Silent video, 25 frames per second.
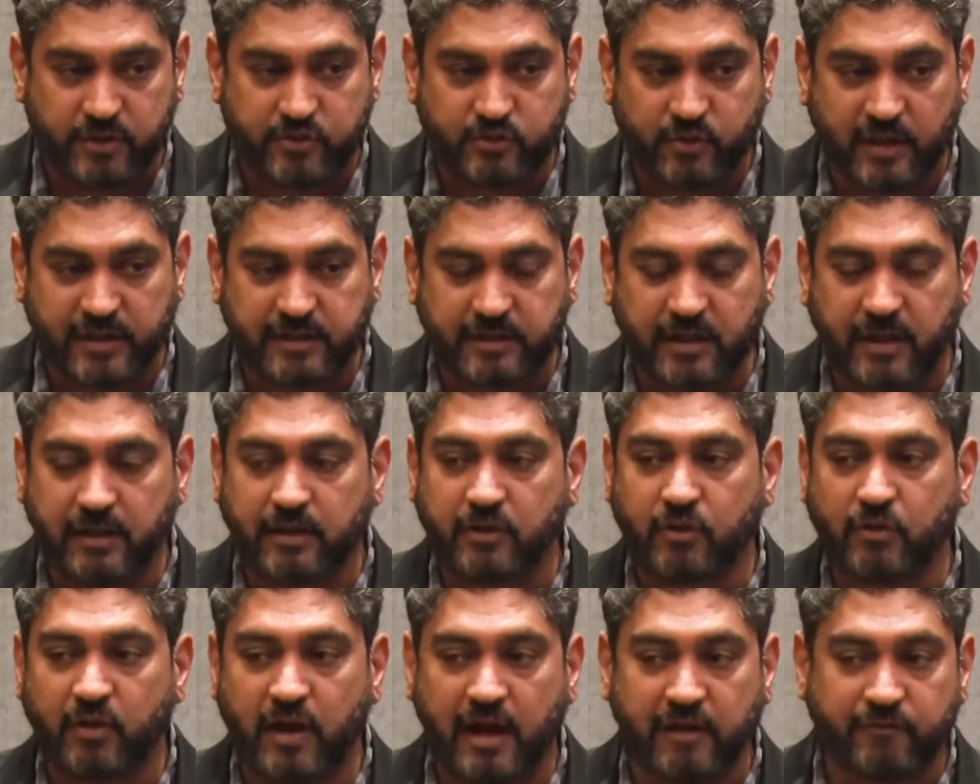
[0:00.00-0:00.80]
So I think
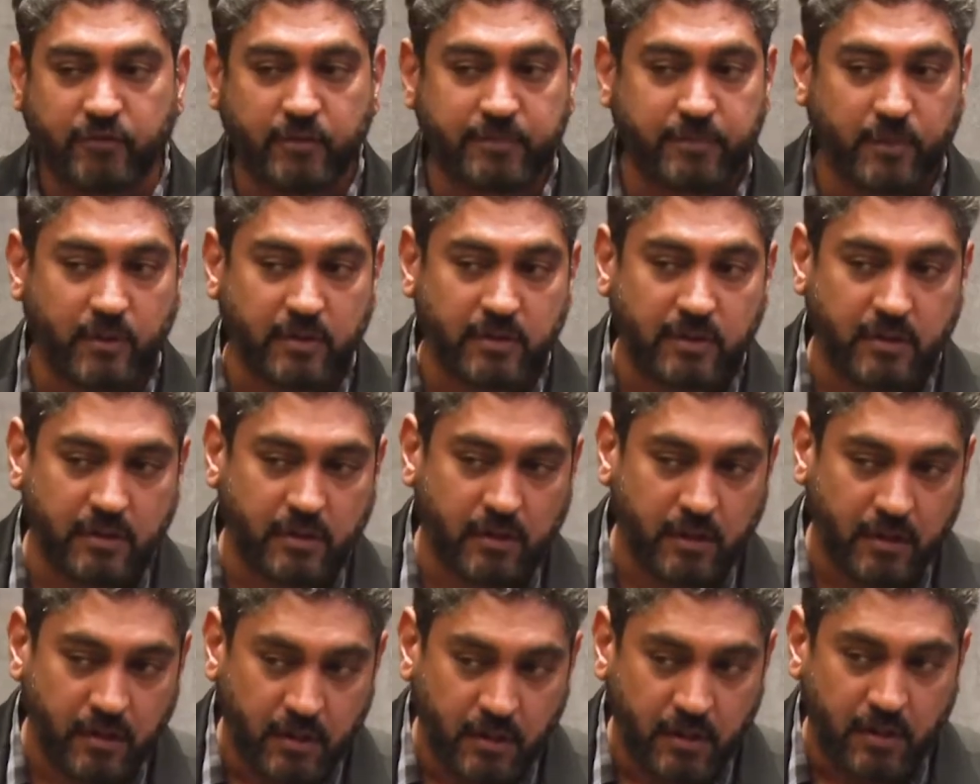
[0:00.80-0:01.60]
you know I would put
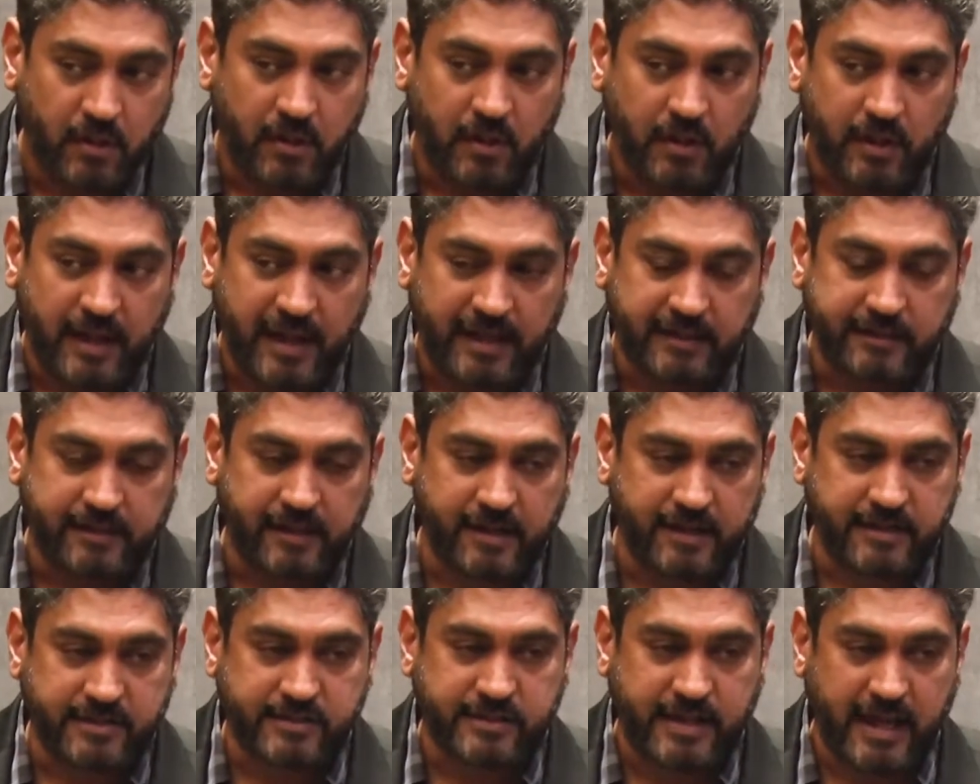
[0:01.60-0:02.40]

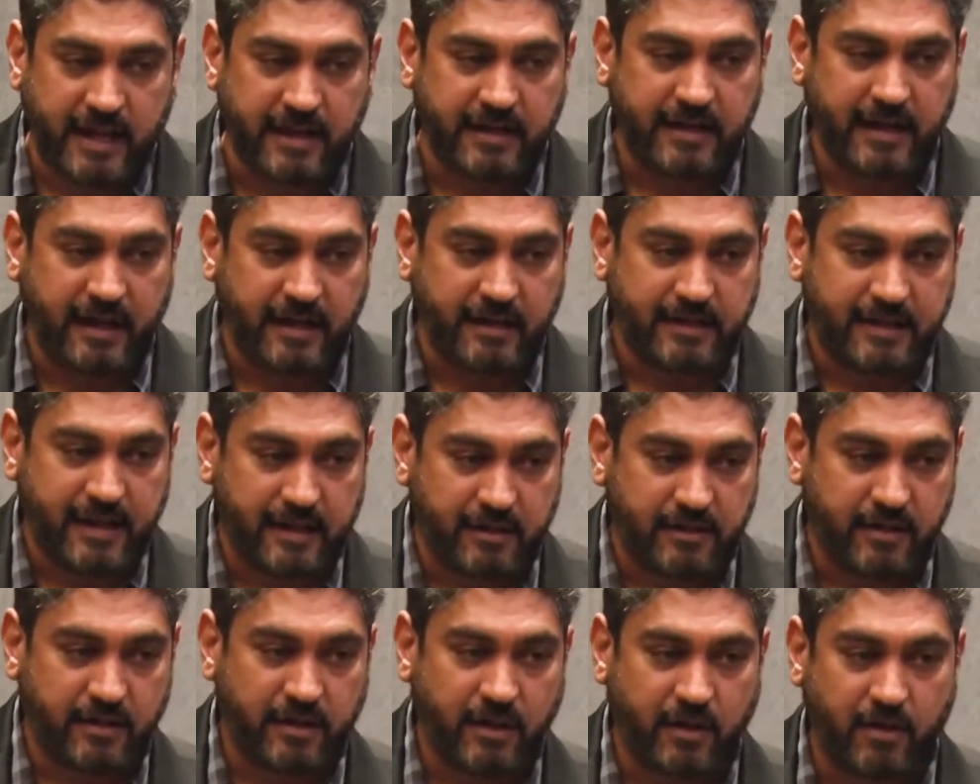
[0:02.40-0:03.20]
ethics and
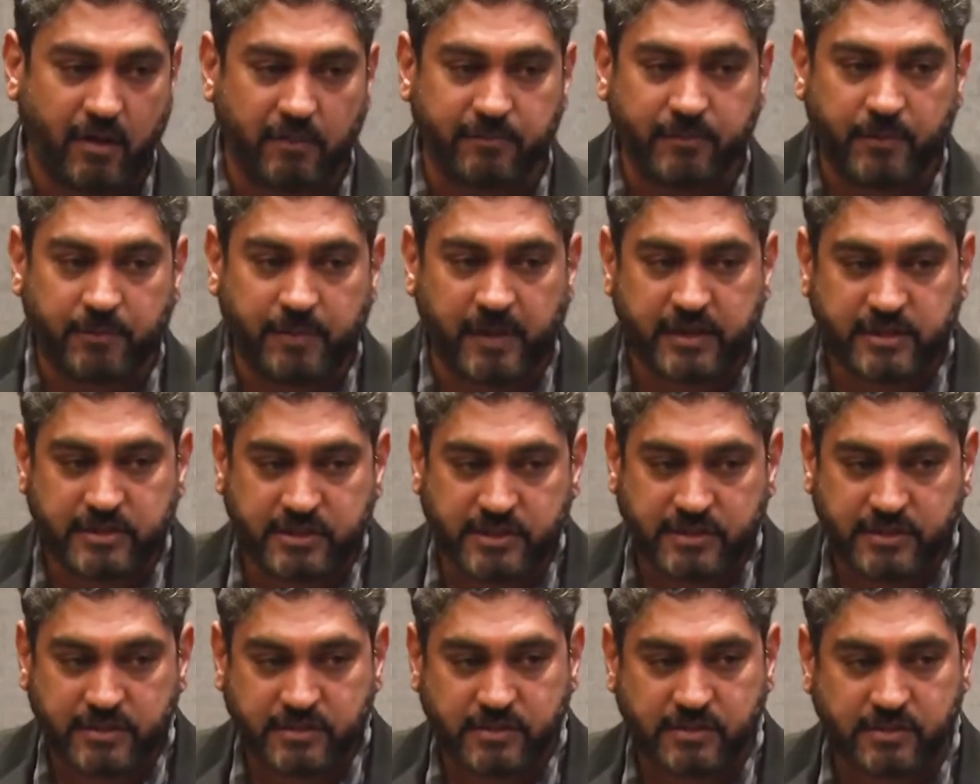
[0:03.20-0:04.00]
integrity
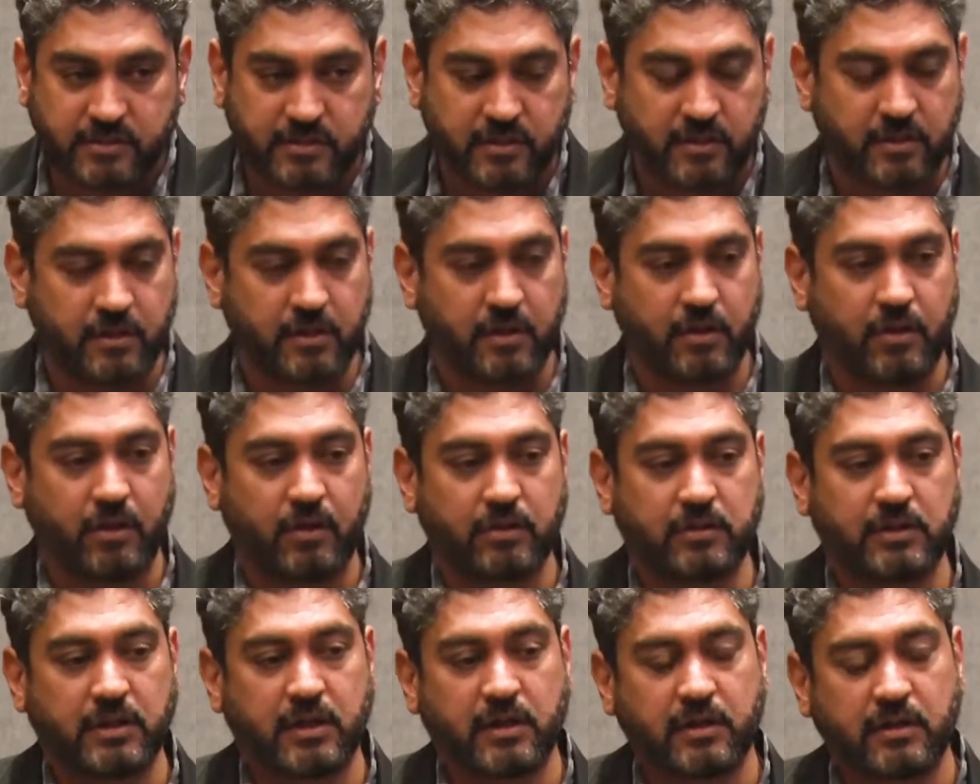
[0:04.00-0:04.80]
compromises
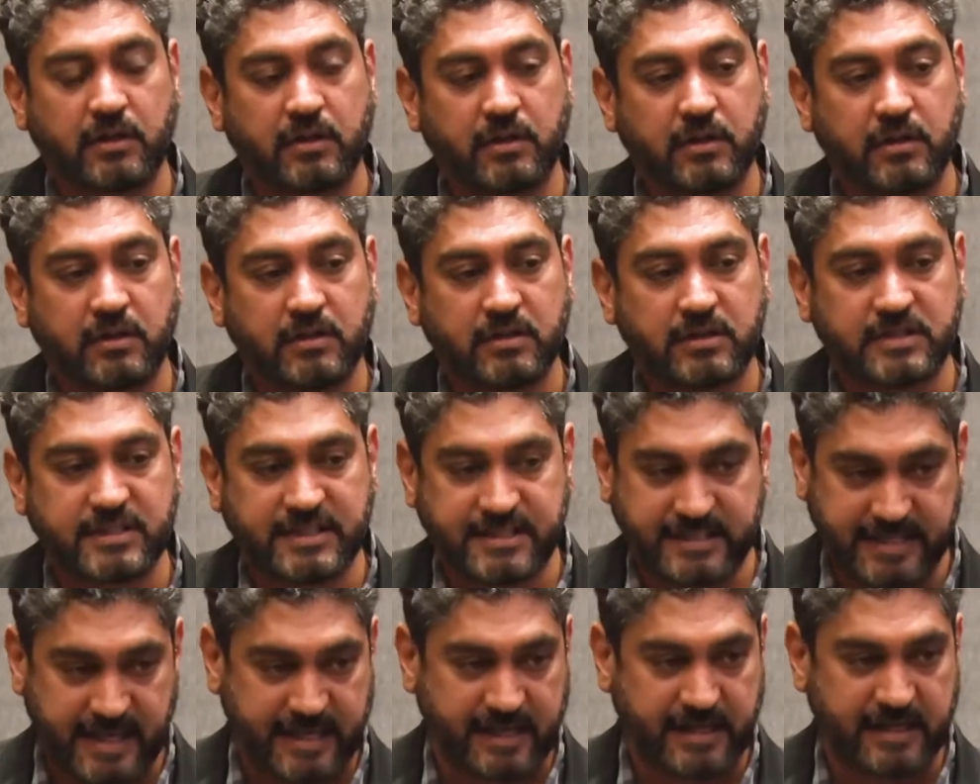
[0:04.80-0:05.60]
on the
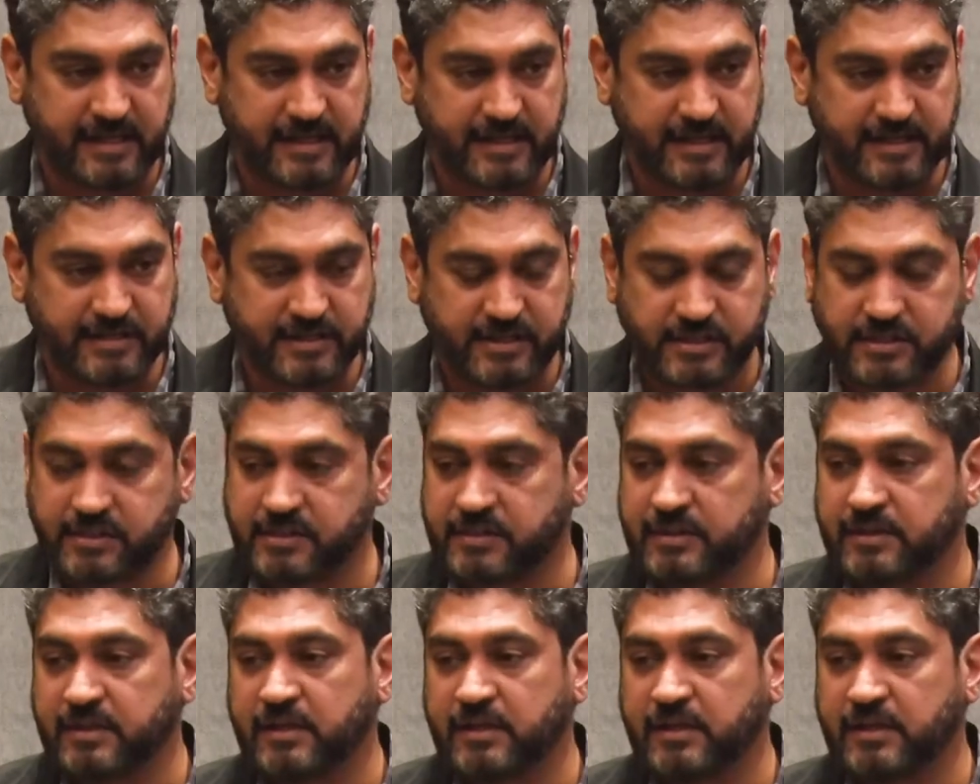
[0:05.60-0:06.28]
second list.